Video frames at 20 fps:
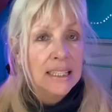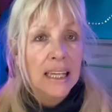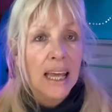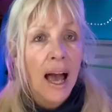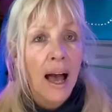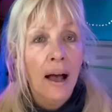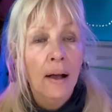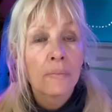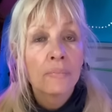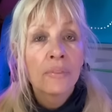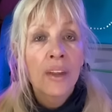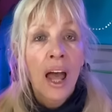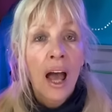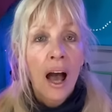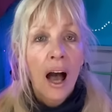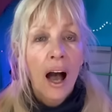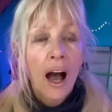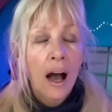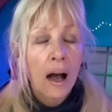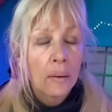Yeah.
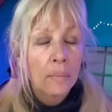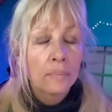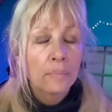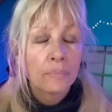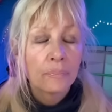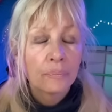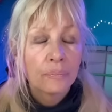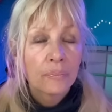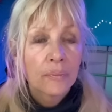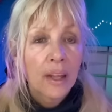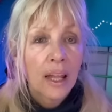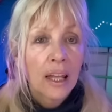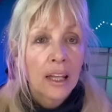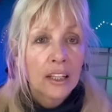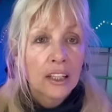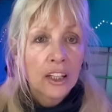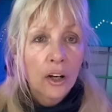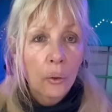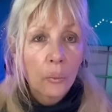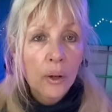Um,
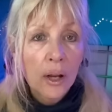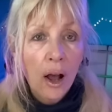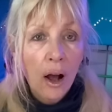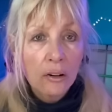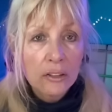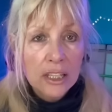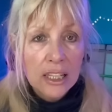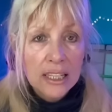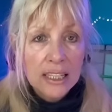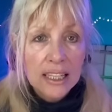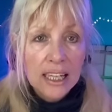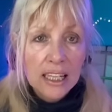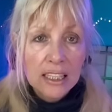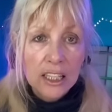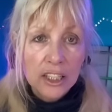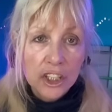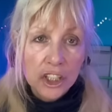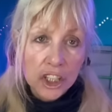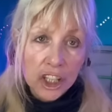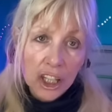you know, we all just need
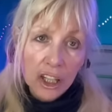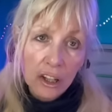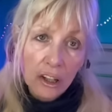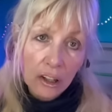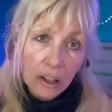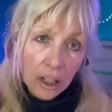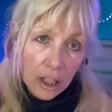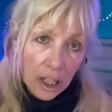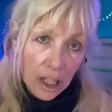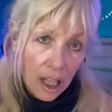to chill.